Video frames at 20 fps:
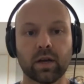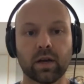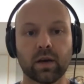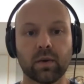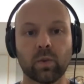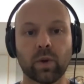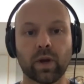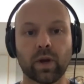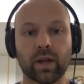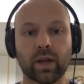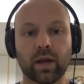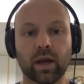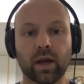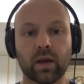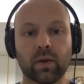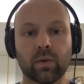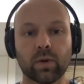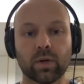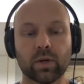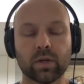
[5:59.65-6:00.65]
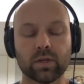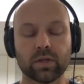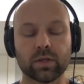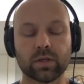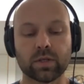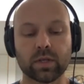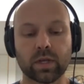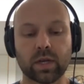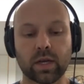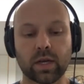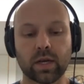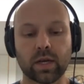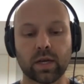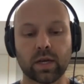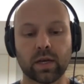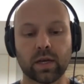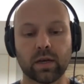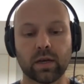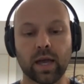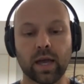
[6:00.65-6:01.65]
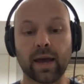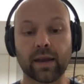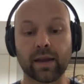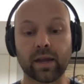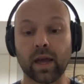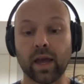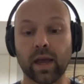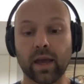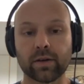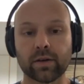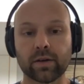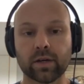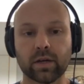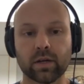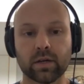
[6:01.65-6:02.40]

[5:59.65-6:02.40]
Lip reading: when I was at Niagara.